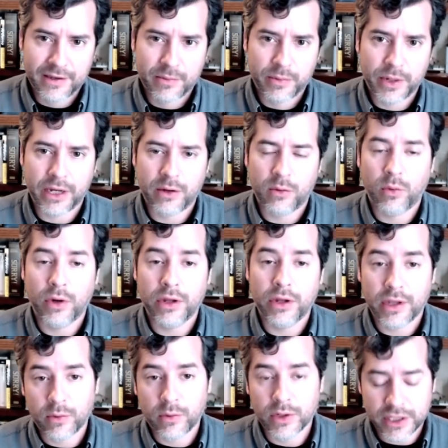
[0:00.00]
But
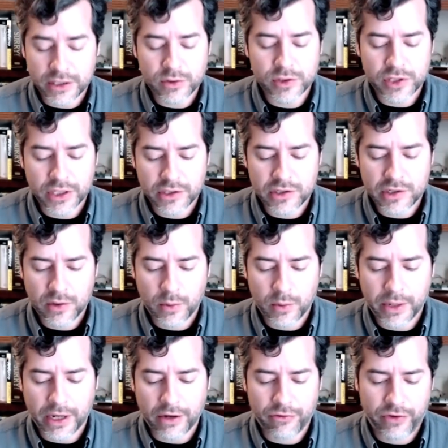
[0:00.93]
what's interesting too
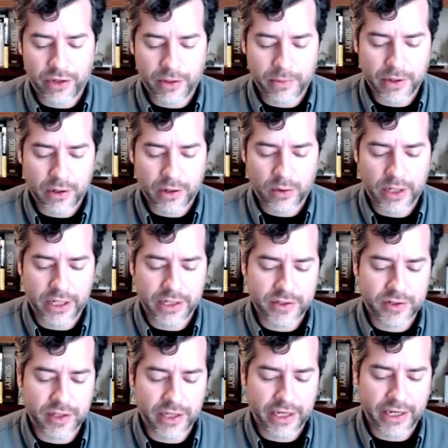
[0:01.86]
about Pheebo
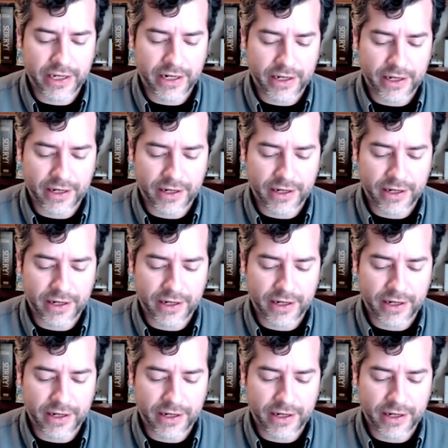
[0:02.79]
is that